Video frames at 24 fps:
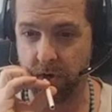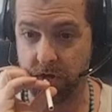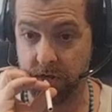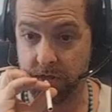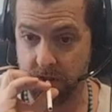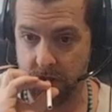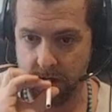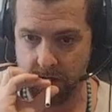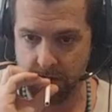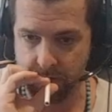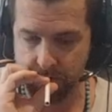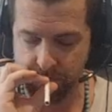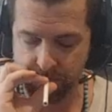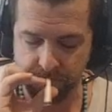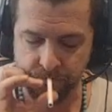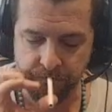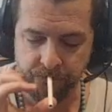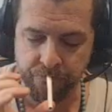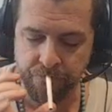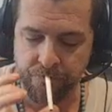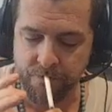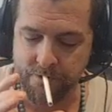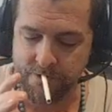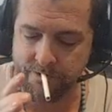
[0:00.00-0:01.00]
to get.
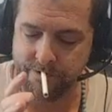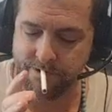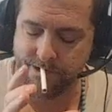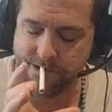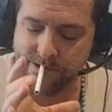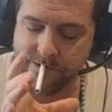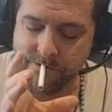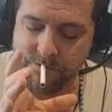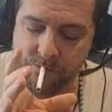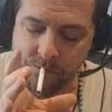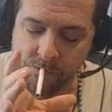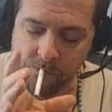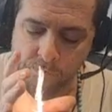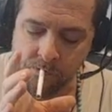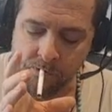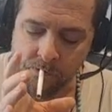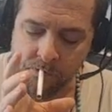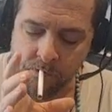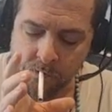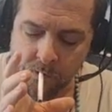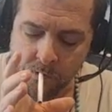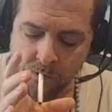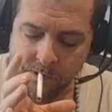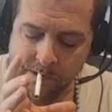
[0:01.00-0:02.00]
All right?
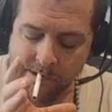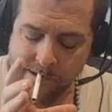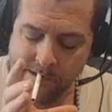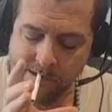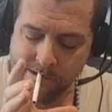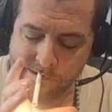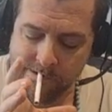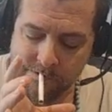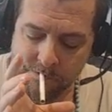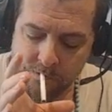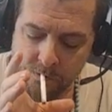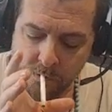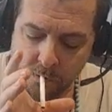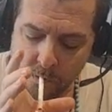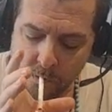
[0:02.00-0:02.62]
And